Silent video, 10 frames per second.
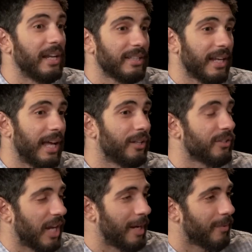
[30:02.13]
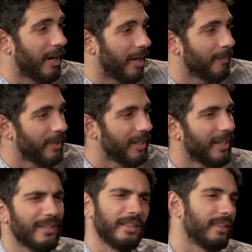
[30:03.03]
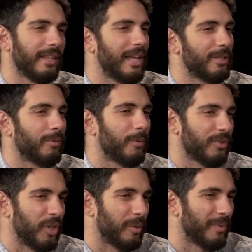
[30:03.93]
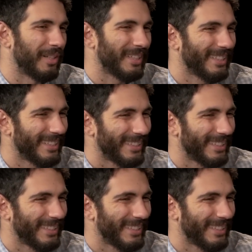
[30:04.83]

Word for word: Pennington, Ellis, Abraham. The, the last one wasn't a good pick.